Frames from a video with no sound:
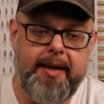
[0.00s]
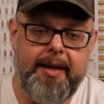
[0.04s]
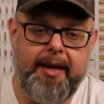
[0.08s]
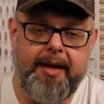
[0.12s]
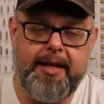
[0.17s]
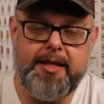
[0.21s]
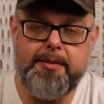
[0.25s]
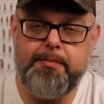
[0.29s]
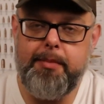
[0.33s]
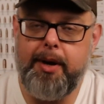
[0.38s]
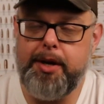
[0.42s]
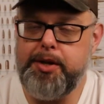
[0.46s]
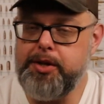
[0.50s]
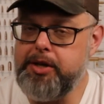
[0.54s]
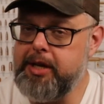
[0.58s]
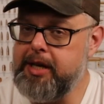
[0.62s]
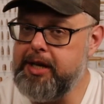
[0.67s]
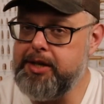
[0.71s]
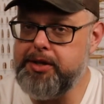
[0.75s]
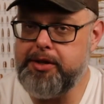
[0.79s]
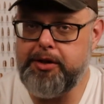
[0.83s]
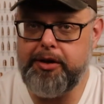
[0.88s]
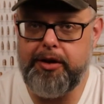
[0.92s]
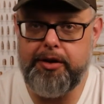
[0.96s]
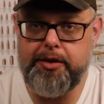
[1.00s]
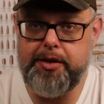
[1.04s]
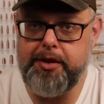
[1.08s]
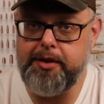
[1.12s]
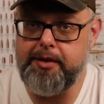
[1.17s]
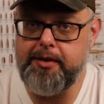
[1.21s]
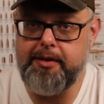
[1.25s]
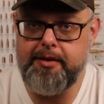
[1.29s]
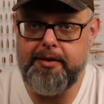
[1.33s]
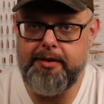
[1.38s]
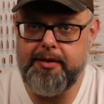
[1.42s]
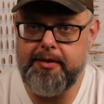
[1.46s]
it's much easier
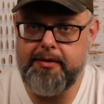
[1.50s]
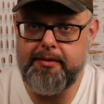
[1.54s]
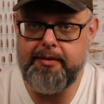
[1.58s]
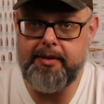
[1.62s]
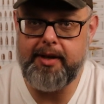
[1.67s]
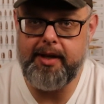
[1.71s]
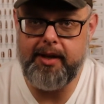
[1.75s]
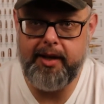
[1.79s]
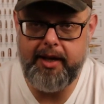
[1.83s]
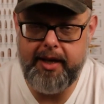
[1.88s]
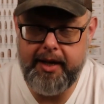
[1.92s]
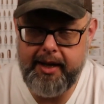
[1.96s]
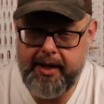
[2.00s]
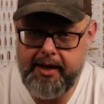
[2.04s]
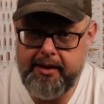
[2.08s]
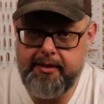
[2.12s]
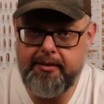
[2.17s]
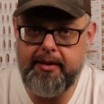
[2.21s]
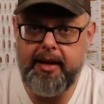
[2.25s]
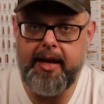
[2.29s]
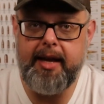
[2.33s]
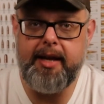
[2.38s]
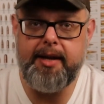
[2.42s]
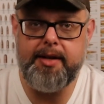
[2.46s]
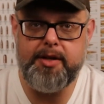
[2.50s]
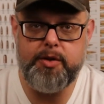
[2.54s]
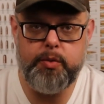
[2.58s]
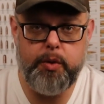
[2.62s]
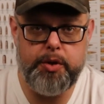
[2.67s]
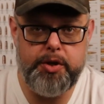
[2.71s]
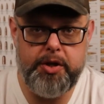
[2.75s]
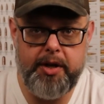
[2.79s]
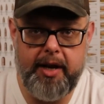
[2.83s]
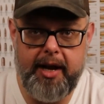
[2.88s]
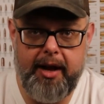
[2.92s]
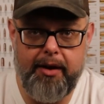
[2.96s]
to clean it and
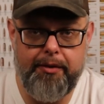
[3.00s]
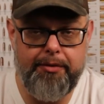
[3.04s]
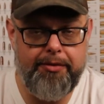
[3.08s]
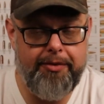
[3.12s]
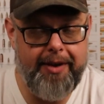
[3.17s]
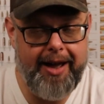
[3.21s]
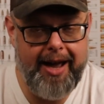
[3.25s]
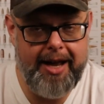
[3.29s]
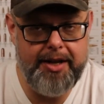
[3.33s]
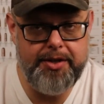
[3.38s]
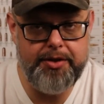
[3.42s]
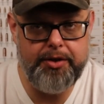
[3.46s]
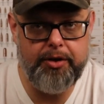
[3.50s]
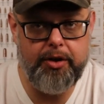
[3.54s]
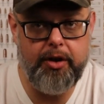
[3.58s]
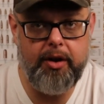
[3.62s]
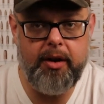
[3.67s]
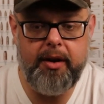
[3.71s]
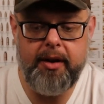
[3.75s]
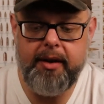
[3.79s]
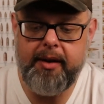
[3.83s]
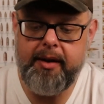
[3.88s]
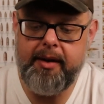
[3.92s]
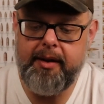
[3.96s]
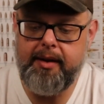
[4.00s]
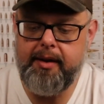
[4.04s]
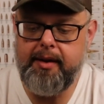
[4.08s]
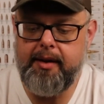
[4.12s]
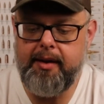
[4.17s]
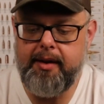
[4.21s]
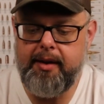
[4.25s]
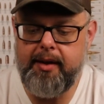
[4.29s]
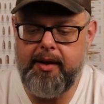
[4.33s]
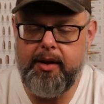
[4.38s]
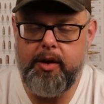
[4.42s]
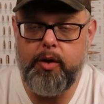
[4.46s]
switch it out faster
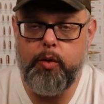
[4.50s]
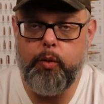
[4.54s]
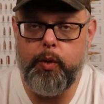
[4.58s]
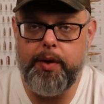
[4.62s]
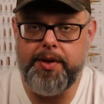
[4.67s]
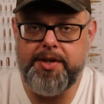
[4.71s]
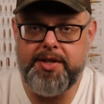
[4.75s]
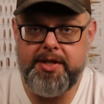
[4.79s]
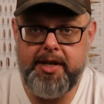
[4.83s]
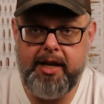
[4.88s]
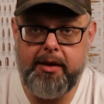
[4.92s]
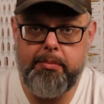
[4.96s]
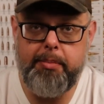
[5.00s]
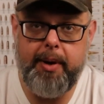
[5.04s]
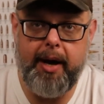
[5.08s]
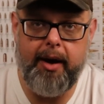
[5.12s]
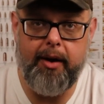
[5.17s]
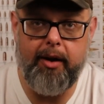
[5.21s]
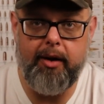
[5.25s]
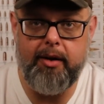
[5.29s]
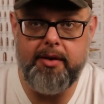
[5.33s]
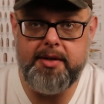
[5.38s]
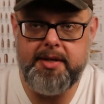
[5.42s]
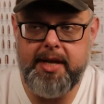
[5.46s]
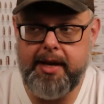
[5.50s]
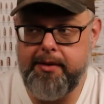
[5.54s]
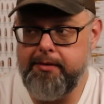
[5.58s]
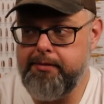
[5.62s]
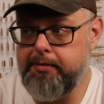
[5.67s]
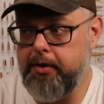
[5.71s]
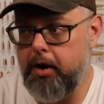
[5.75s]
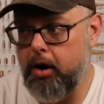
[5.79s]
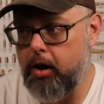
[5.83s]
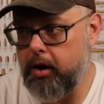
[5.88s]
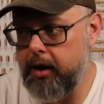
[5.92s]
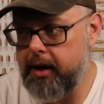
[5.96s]
with stick powder. Say
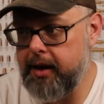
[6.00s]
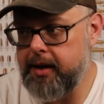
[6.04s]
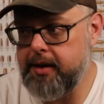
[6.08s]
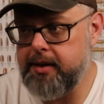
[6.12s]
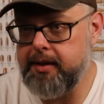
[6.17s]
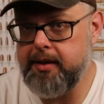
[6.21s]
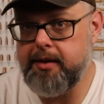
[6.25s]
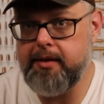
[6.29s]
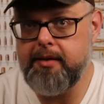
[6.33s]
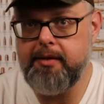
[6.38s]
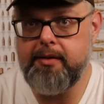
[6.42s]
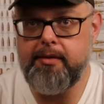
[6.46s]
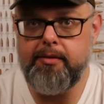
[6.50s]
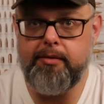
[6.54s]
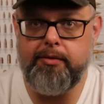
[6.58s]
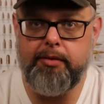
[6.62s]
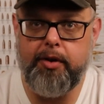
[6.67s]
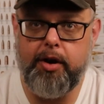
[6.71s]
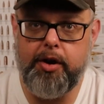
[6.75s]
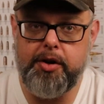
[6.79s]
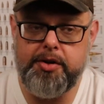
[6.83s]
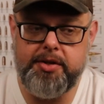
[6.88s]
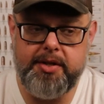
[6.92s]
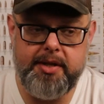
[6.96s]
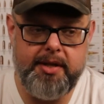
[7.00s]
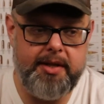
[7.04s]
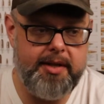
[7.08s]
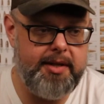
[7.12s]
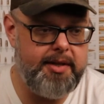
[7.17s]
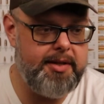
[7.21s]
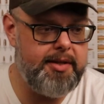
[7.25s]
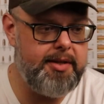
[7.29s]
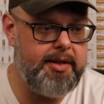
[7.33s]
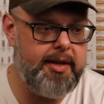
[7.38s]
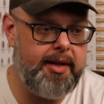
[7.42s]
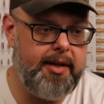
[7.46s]
Varget
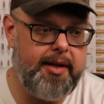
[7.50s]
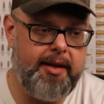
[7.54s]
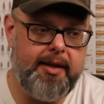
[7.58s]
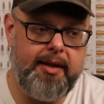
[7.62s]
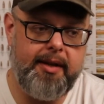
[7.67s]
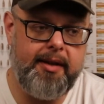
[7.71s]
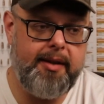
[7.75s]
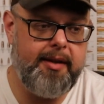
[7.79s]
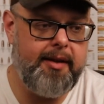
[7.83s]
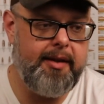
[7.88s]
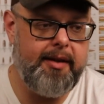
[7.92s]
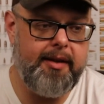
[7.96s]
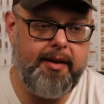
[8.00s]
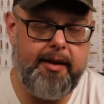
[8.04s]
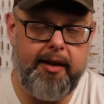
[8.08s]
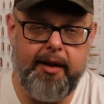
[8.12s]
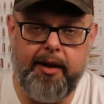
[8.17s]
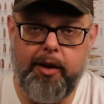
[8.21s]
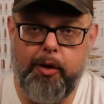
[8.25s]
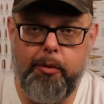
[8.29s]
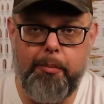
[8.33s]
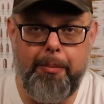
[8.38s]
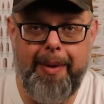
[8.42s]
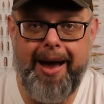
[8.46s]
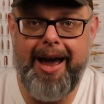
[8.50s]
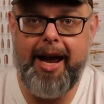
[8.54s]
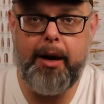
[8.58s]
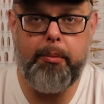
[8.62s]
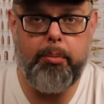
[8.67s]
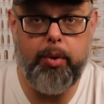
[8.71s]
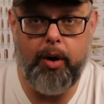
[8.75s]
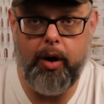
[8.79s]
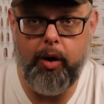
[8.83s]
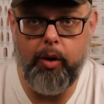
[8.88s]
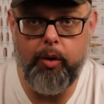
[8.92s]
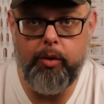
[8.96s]
versus, you know,
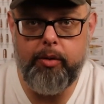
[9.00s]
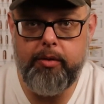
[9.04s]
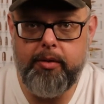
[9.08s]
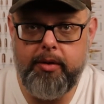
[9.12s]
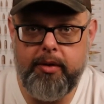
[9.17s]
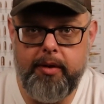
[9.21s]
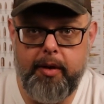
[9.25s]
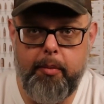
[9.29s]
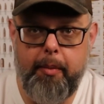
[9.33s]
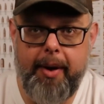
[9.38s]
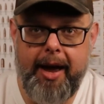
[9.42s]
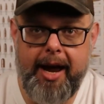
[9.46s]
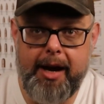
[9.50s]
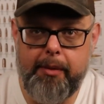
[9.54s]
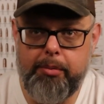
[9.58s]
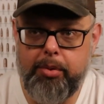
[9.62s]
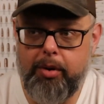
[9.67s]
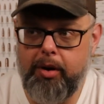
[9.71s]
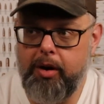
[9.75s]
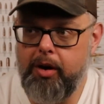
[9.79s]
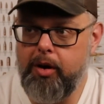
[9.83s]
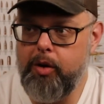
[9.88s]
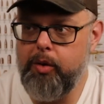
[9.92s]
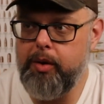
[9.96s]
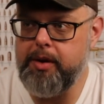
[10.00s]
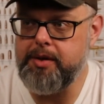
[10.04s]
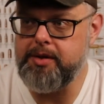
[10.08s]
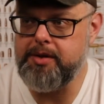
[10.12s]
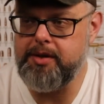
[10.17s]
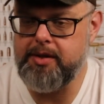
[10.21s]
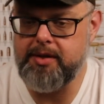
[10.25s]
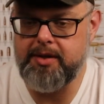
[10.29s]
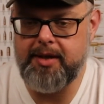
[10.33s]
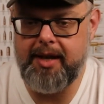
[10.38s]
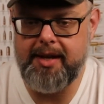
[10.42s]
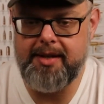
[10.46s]
Mag Pro. The Mag Pro is
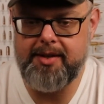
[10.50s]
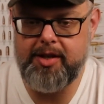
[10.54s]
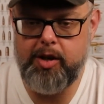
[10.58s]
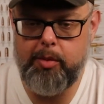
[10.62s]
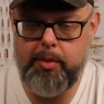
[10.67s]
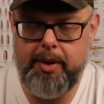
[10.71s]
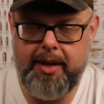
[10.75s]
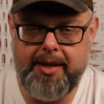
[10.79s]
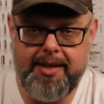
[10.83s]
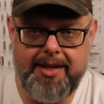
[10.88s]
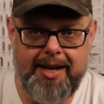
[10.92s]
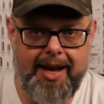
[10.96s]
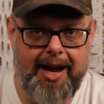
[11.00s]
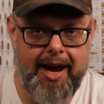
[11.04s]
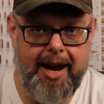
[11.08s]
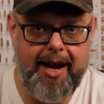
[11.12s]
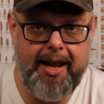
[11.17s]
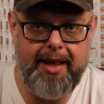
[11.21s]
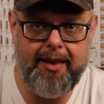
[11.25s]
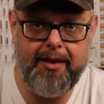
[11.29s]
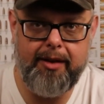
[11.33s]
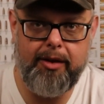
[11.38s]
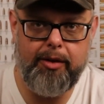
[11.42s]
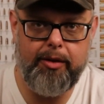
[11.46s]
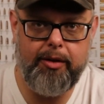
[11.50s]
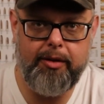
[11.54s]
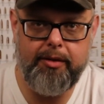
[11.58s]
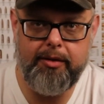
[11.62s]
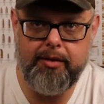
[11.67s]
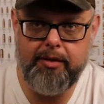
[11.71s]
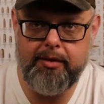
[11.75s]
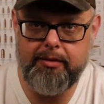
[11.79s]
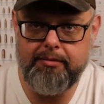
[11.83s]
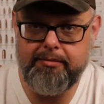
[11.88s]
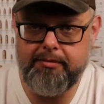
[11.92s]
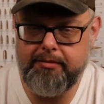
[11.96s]
just got so many tiny little
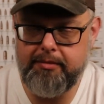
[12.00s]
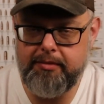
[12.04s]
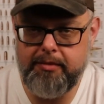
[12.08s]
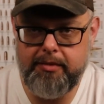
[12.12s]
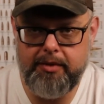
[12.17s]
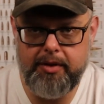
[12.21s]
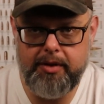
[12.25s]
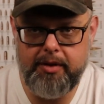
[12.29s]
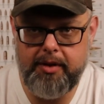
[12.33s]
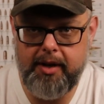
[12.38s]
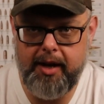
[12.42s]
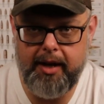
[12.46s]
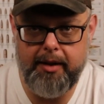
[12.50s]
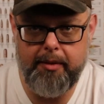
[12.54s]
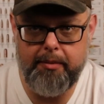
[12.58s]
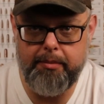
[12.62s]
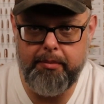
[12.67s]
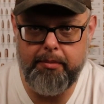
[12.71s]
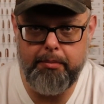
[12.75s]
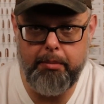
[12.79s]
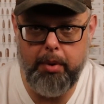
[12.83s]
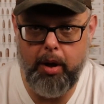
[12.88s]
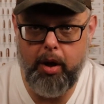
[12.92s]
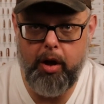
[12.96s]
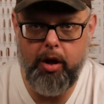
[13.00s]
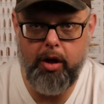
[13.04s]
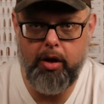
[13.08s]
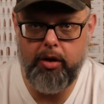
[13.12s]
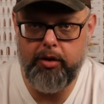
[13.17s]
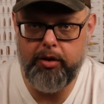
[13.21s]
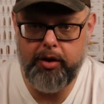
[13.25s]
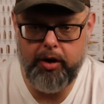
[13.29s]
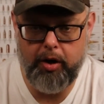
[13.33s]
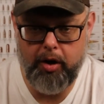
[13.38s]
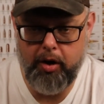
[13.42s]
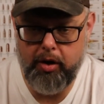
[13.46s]

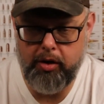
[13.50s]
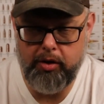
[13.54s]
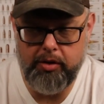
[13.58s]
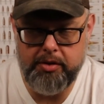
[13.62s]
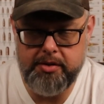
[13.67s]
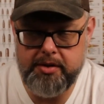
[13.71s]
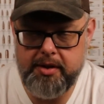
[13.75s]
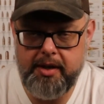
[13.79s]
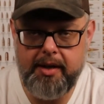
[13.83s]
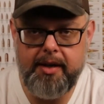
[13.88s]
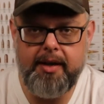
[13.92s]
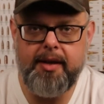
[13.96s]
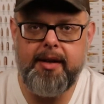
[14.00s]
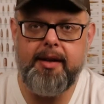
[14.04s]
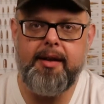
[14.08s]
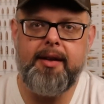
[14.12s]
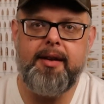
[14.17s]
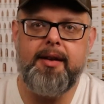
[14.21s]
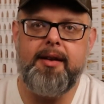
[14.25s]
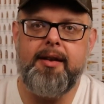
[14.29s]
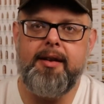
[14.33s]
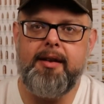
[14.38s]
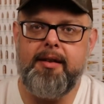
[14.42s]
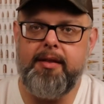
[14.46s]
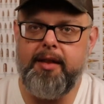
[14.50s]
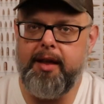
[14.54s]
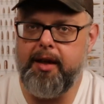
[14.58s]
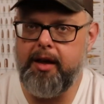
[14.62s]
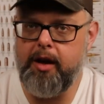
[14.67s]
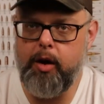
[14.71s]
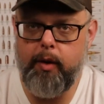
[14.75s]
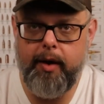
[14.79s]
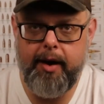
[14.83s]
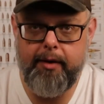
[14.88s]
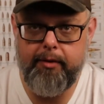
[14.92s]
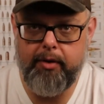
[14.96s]
ball kernels that
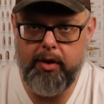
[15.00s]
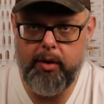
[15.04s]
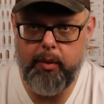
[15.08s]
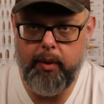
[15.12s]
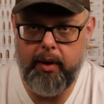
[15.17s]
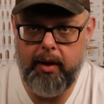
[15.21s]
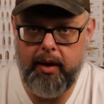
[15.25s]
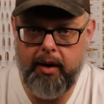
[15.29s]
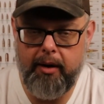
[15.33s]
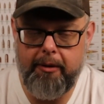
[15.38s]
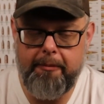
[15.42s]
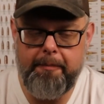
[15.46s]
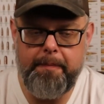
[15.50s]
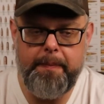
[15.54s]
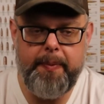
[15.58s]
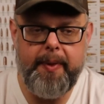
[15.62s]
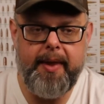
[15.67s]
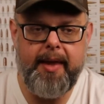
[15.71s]
go everywhere.